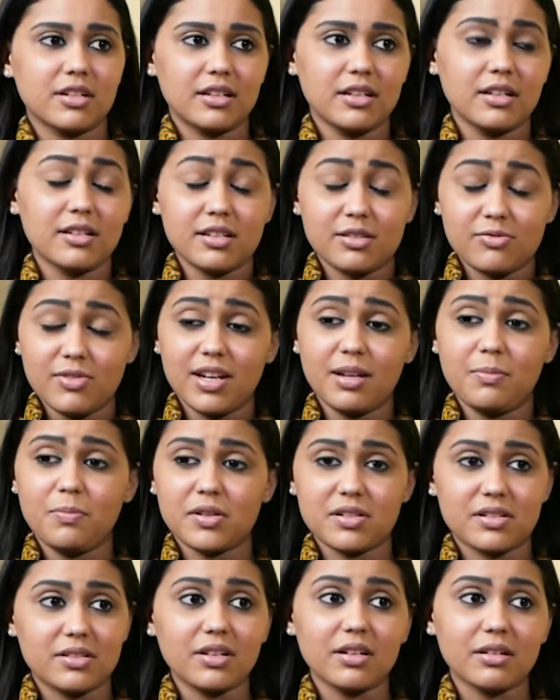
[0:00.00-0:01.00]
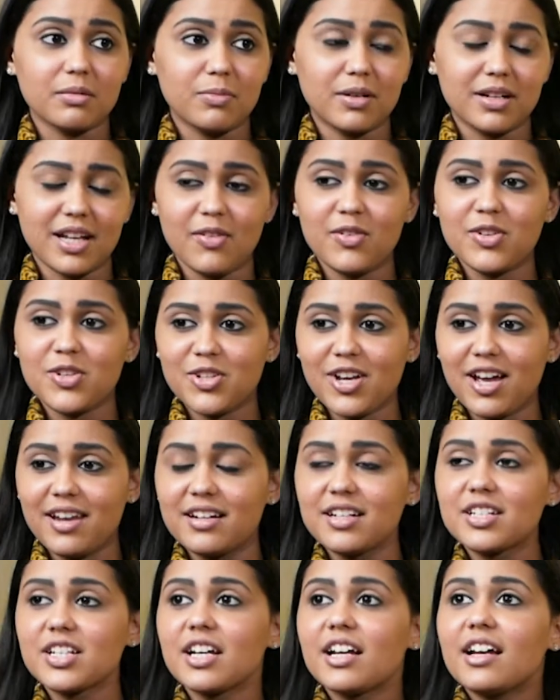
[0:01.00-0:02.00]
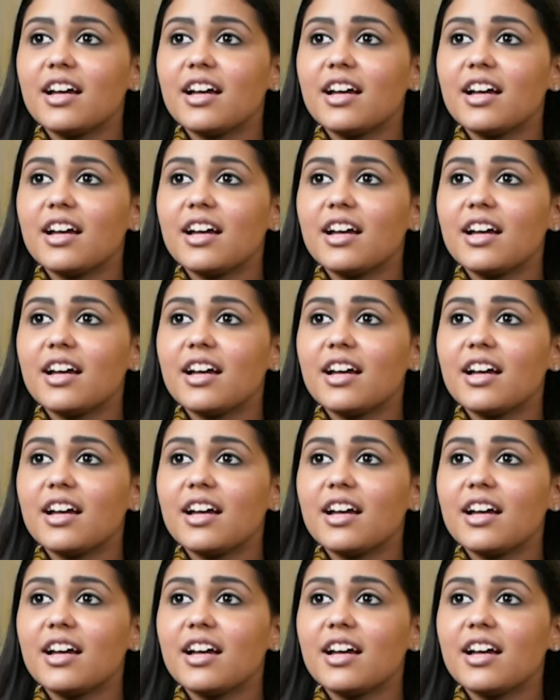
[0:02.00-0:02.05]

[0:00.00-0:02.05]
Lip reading: This is very personal, but I will share it.